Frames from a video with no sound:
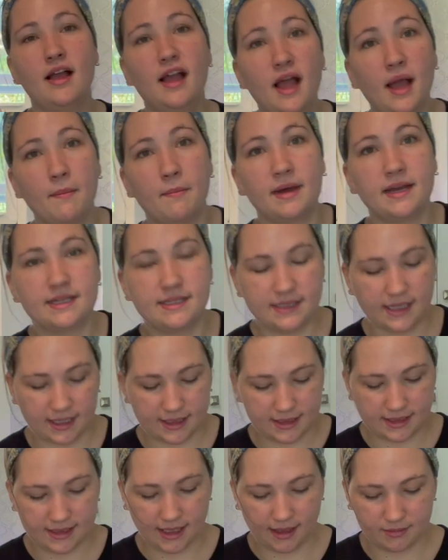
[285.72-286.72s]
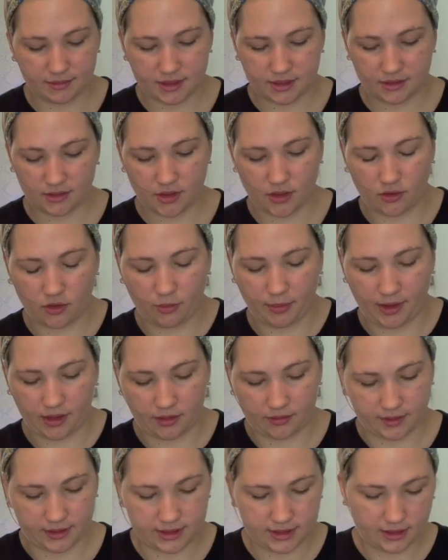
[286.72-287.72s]
My son dumped cocoa powder
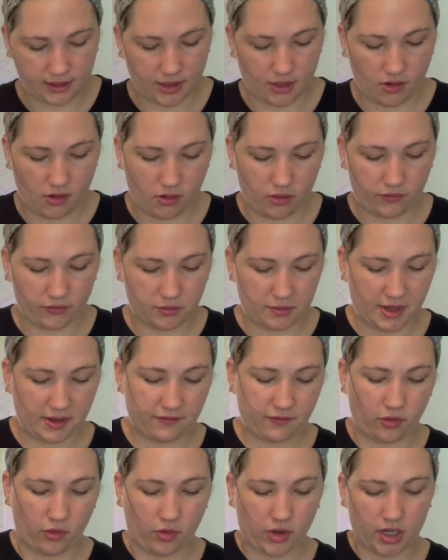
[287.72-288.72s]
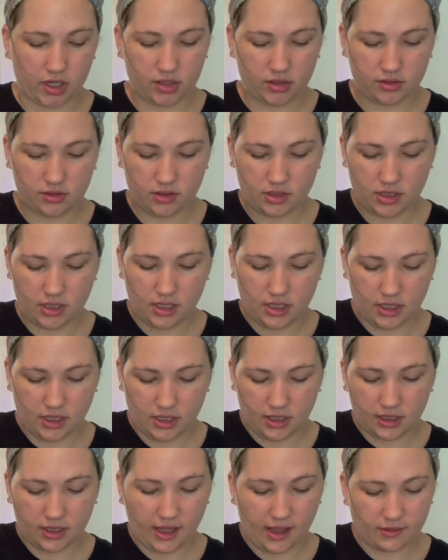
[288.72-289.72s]
recently all over my floor.
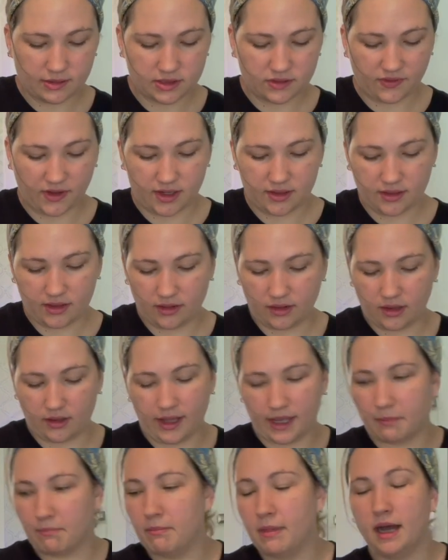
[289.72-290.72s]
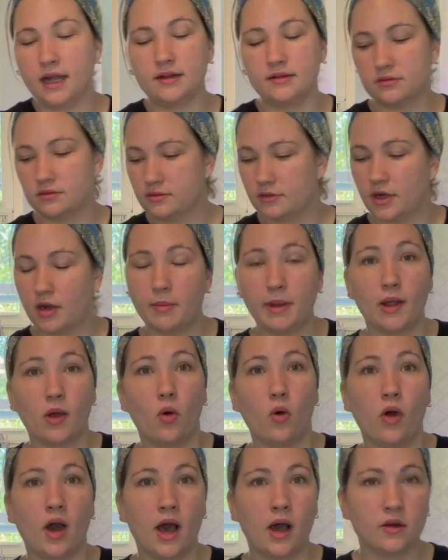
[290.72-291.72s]
That was fun. It looked like mud throughout my whole
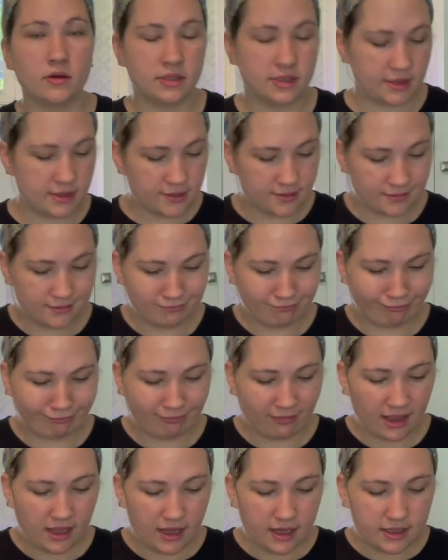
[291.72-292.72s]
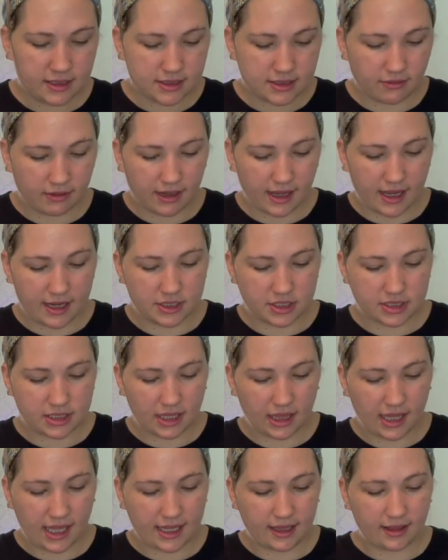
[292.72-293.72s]
house. So again, just
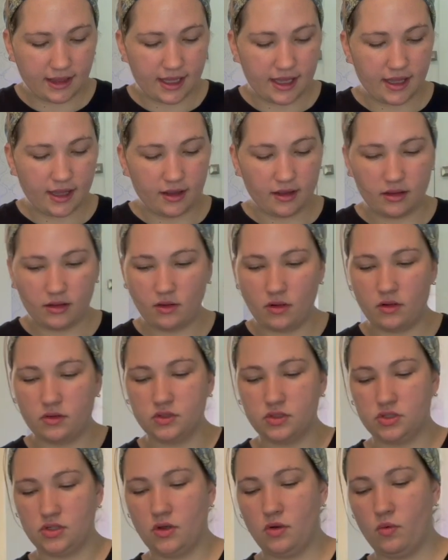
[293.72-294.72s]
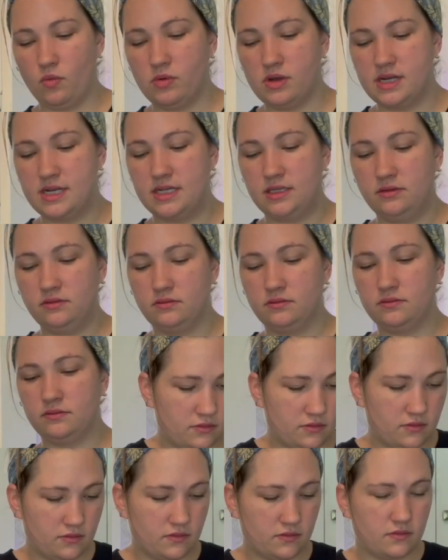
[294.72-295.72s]
lightly. So 1,
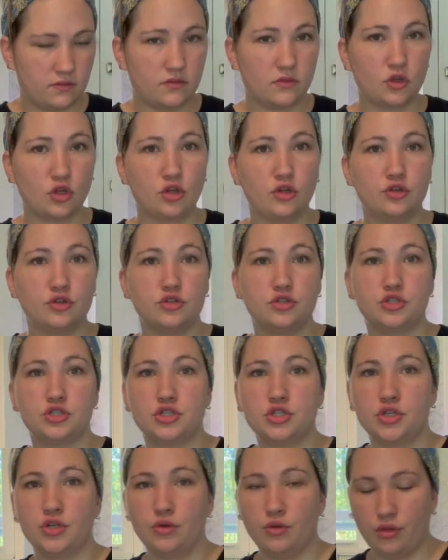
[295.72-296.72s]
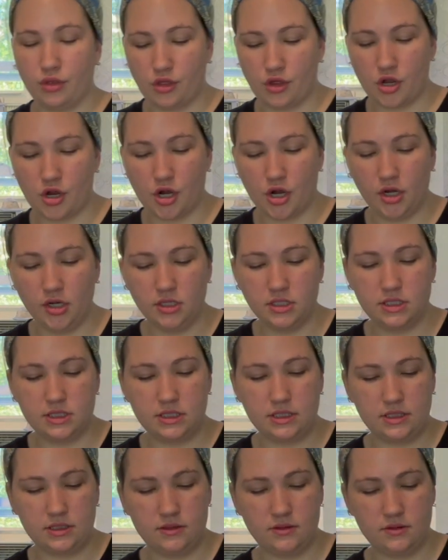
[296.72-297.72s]
2/3.